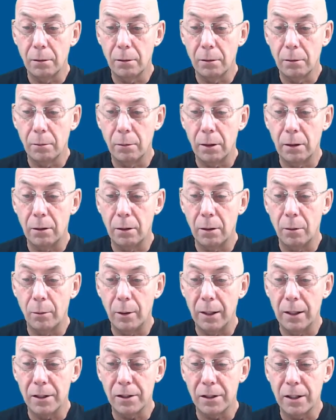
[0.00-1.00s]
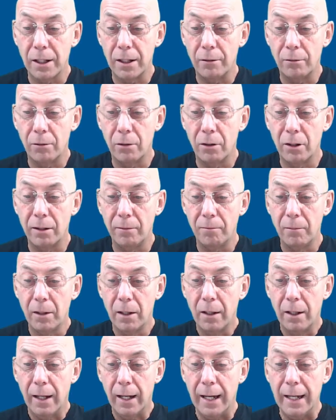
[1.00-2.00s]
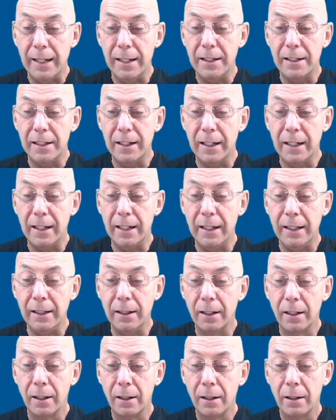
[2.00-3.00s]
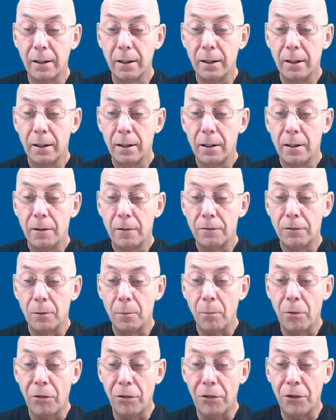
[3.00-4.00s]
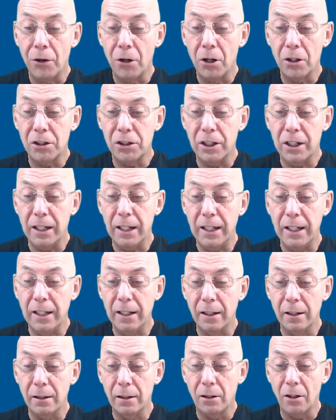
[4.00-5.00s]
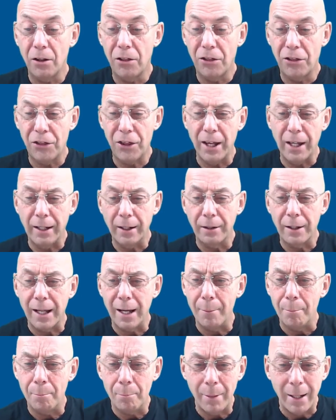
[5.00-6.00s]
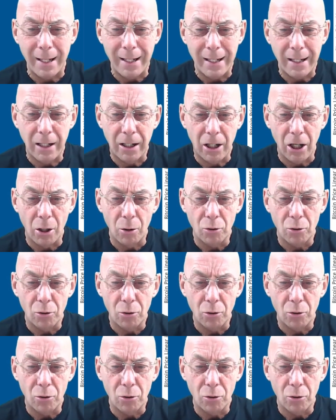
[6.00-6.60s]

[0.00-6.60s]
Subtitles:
where are we? Let's get it right. 18 from 30. I think that may go